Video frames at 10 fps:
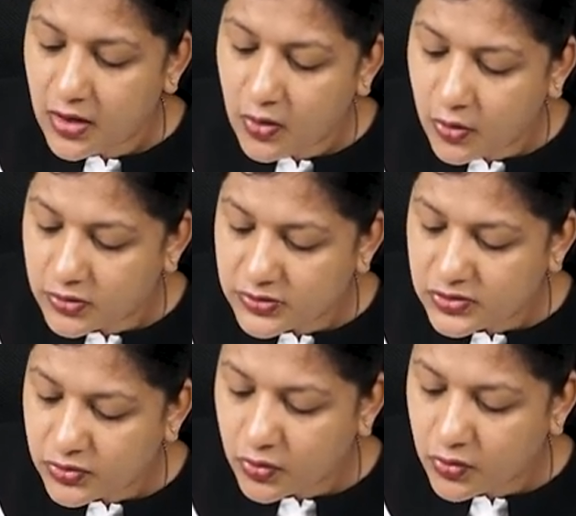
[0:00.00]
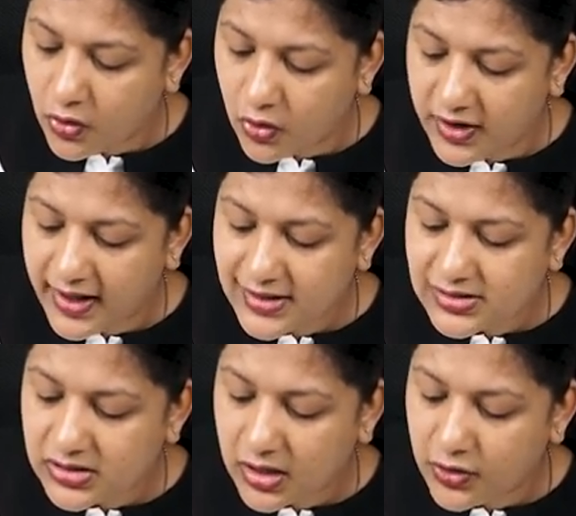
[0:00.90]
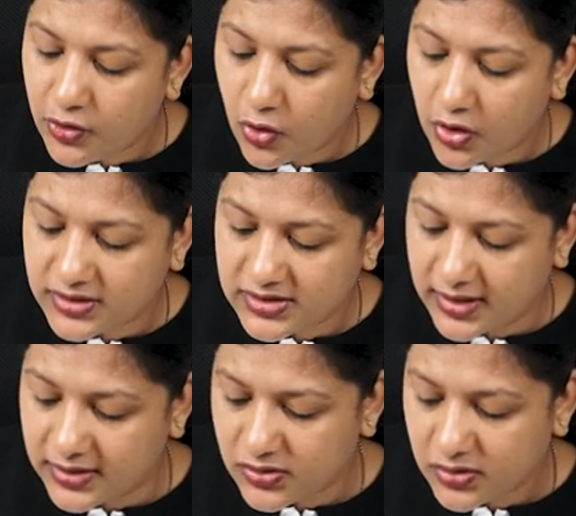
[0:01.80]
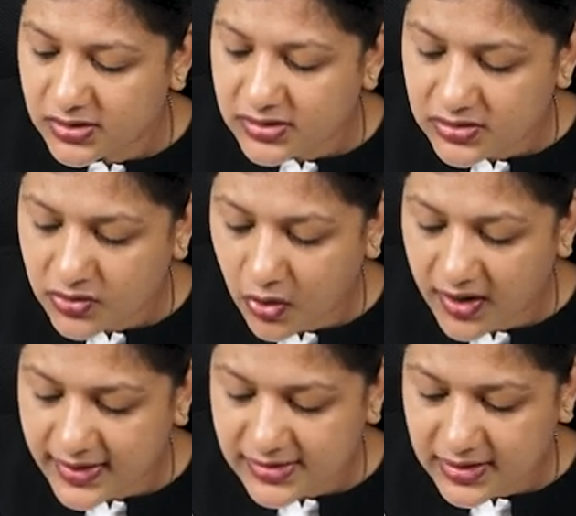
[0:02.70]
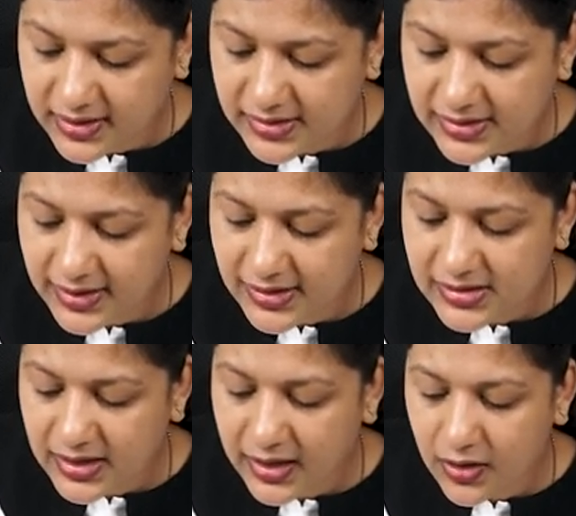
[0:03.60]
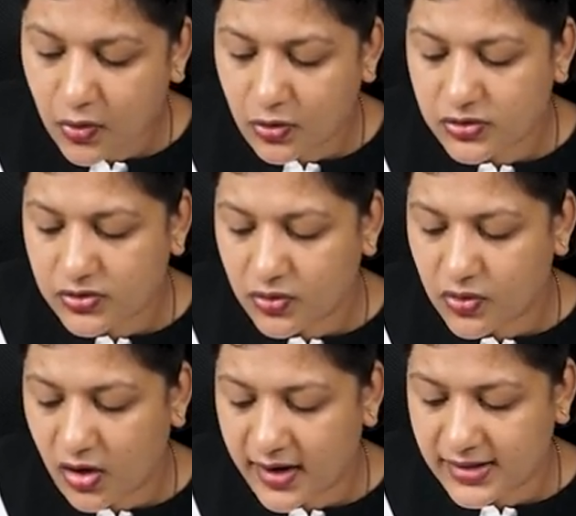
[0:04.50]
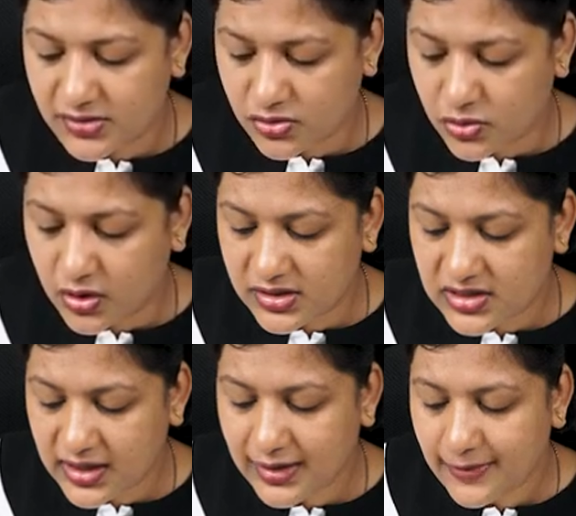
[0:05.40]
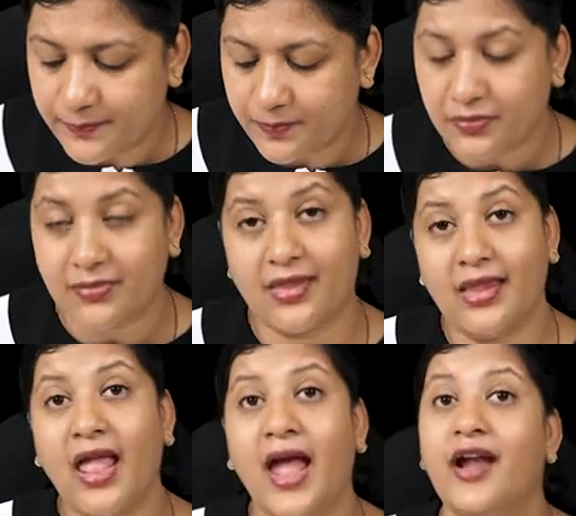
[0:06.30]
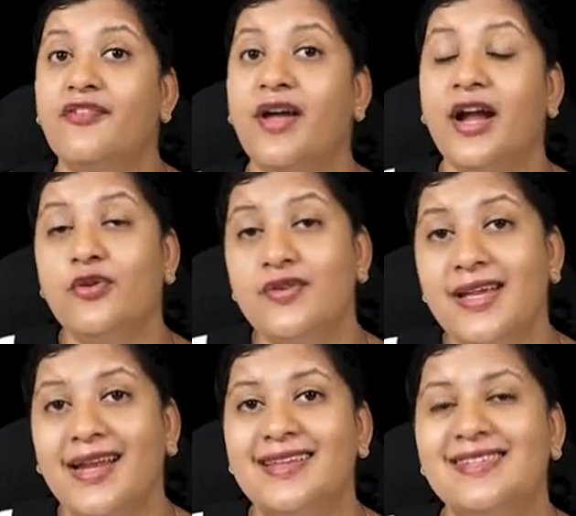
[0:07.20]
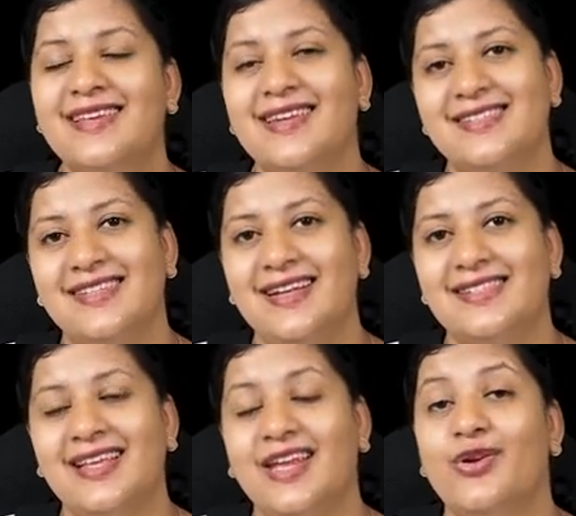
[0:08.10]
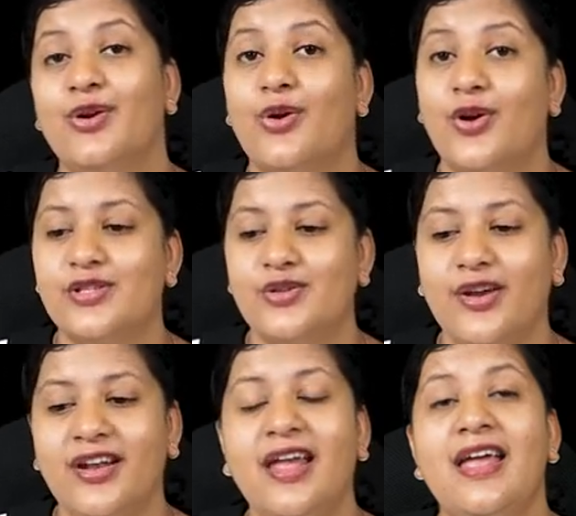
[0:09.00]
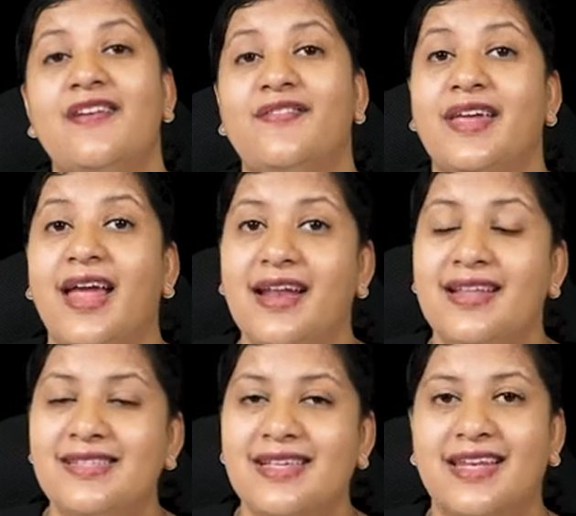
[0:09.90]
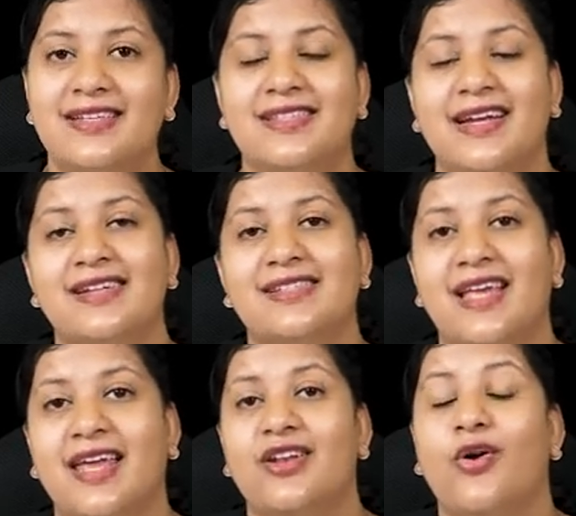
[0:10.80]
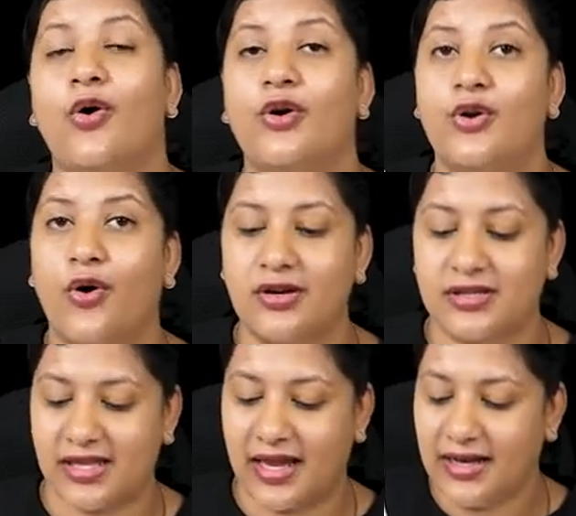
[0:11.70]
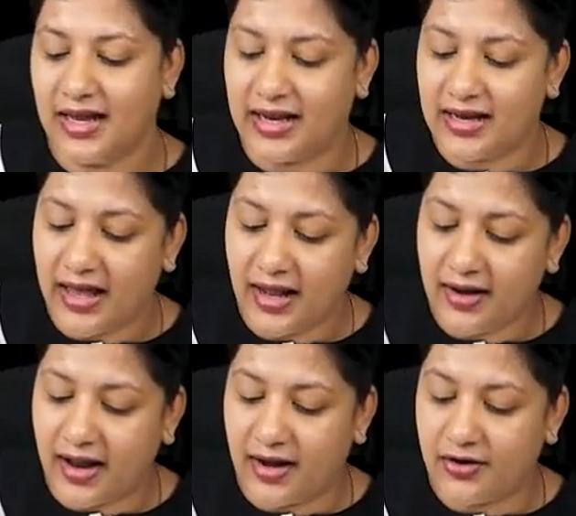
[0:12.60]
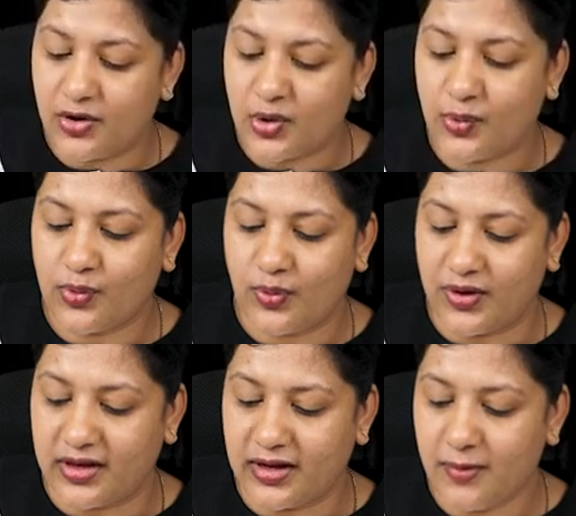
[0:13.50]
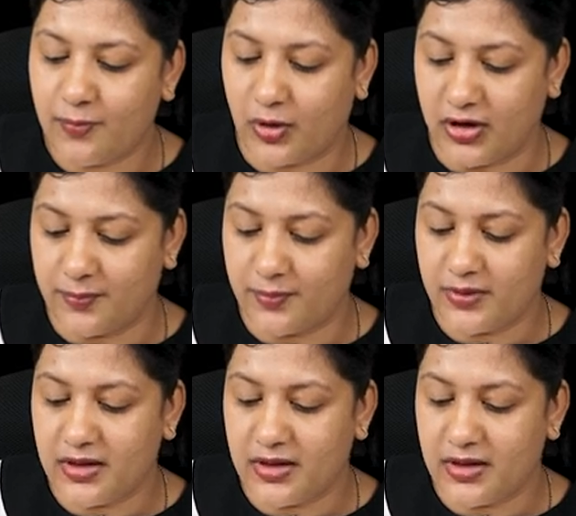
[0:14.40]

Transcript: also called as dot sign. So this is called as crescent sign, also called as dot sign. And where do we get this crescent sign or dot sign? We get this crescent sign or dot sign in an antrochoanal polyp.